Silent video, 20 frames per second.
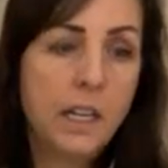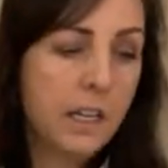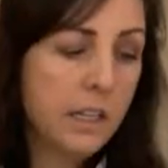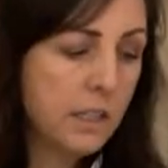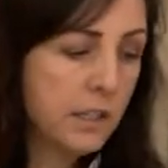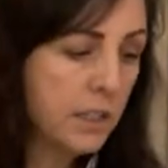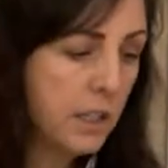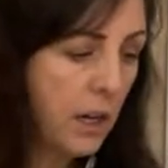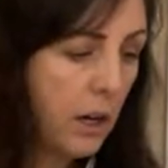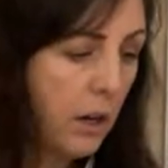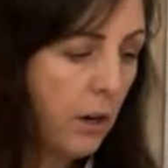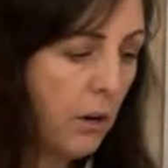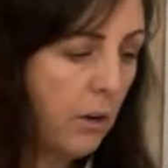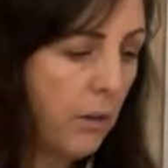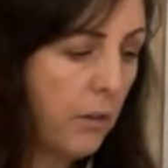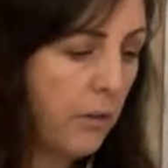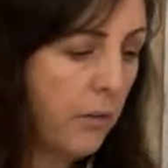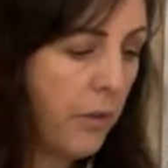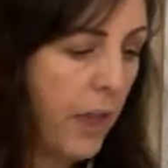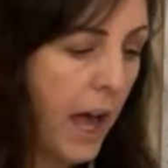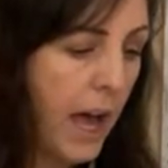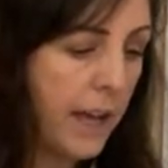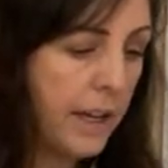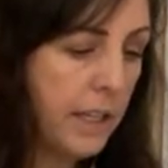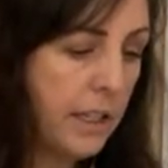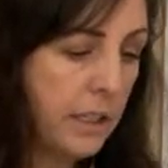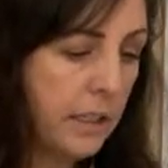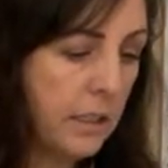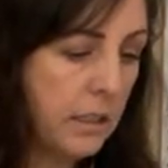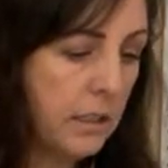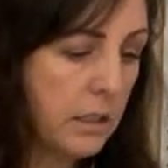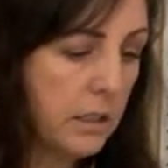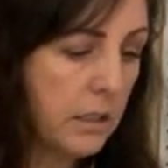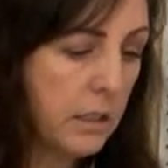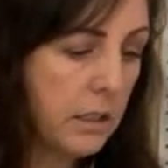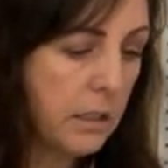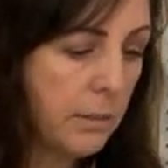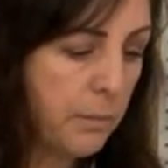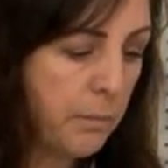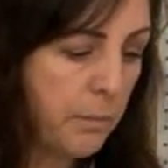So that
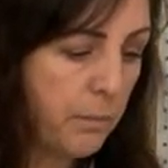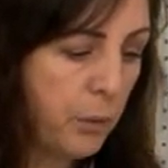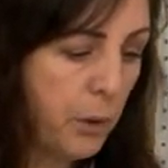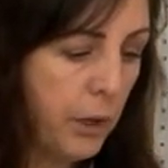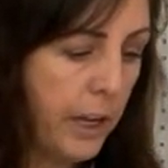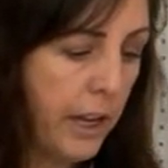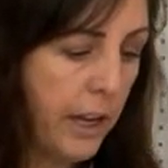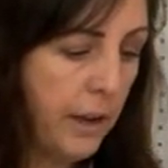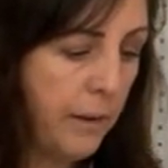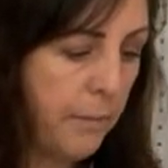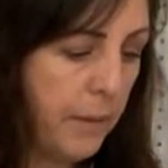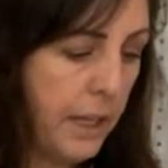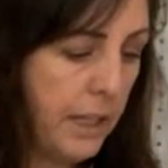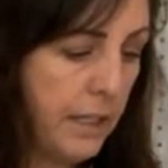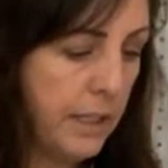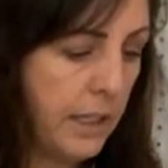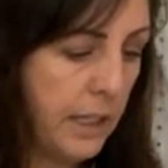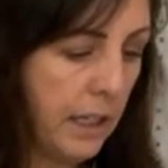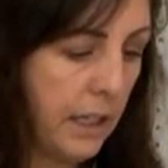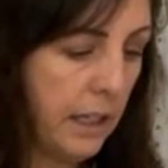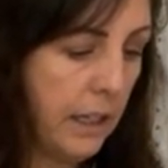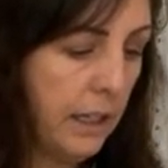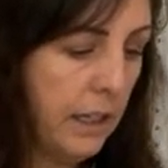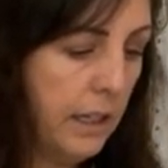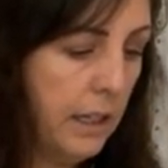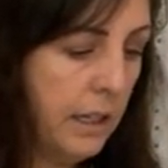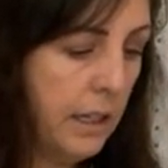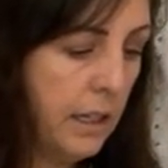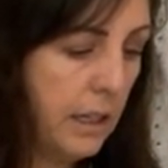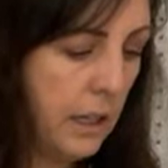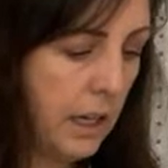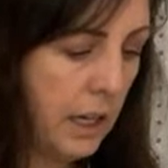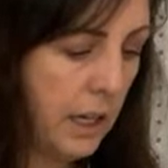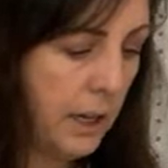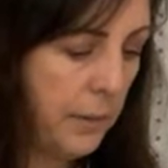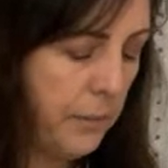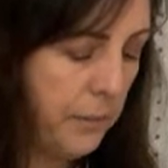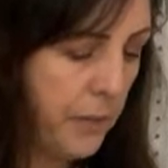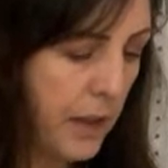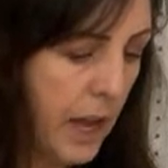is pretty amazing,
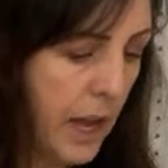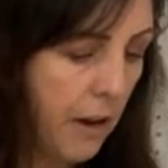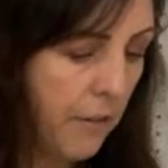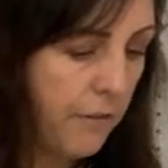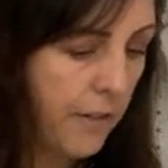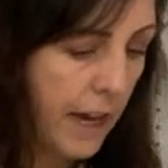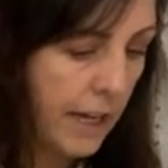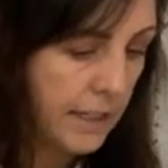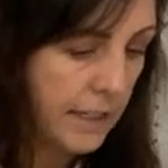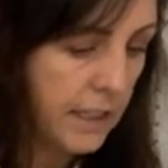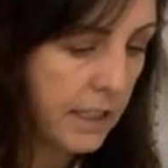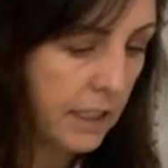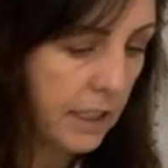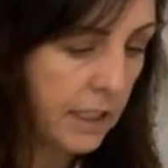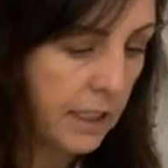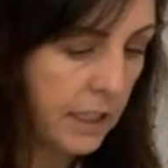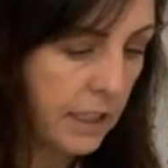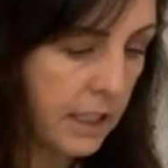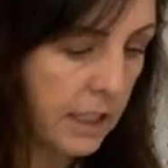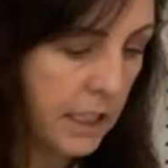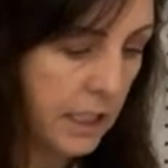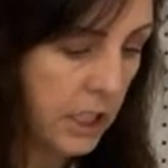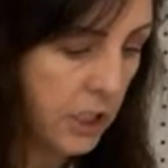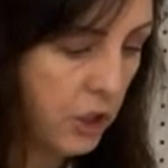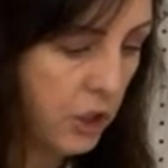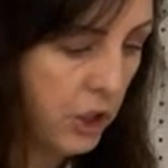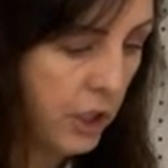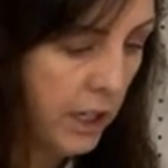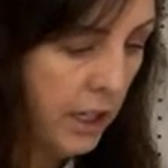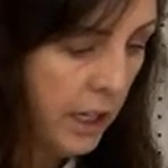how fast it can stitch.